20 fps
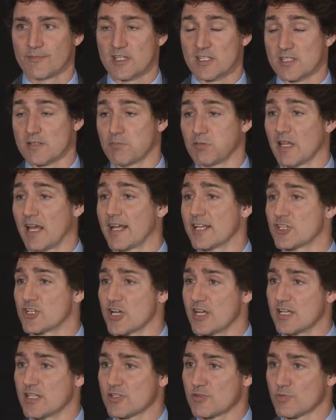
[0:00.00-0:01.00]
Supply
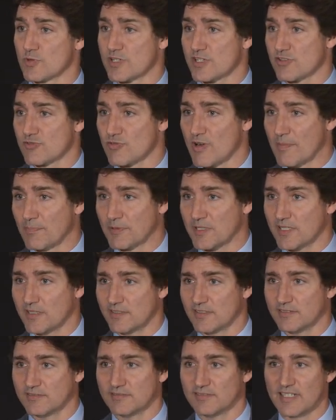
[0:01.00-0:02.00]
chains were disrupted,
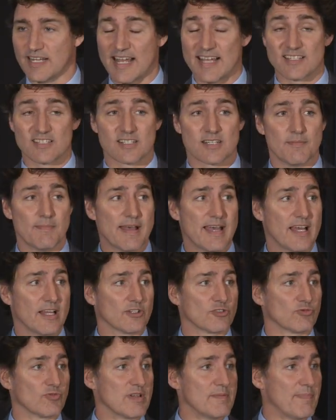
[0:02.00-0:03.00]
and as
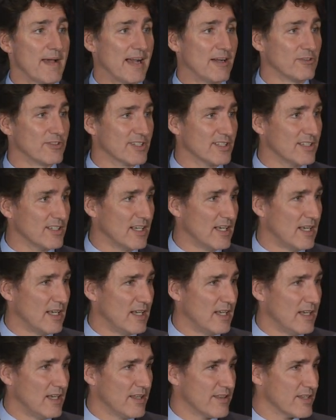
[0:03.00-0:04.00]
demand rebounded,
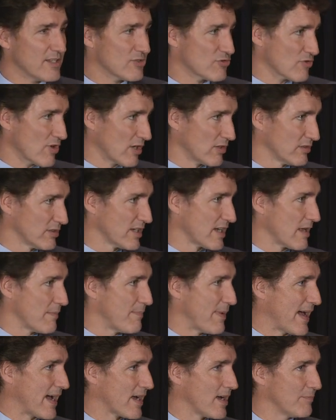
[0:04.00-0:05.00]
they struggled to get
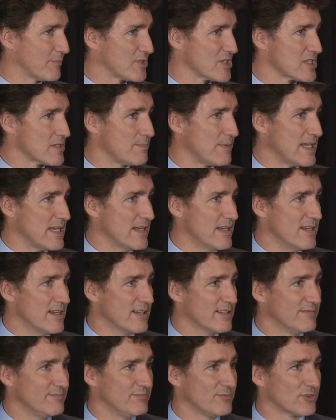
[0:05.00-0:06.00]
back up to speed,
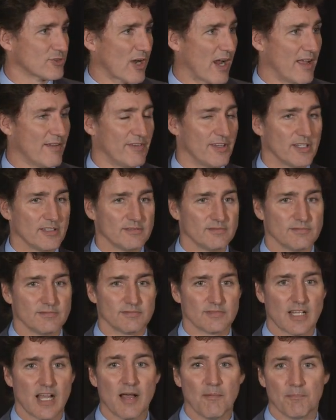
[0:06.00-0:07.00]
driving
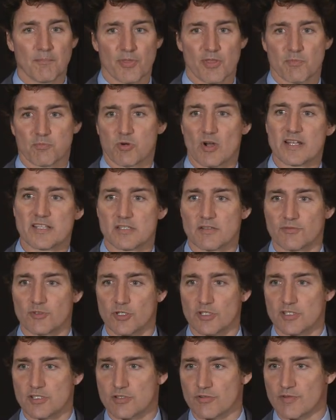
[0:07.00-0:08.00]
up the price of
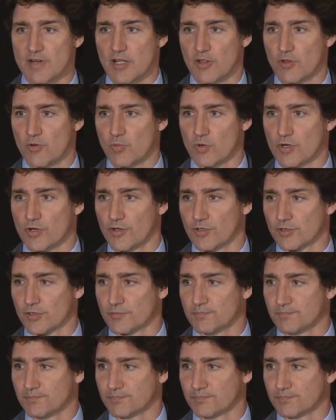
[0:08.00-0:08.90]
goods around the world.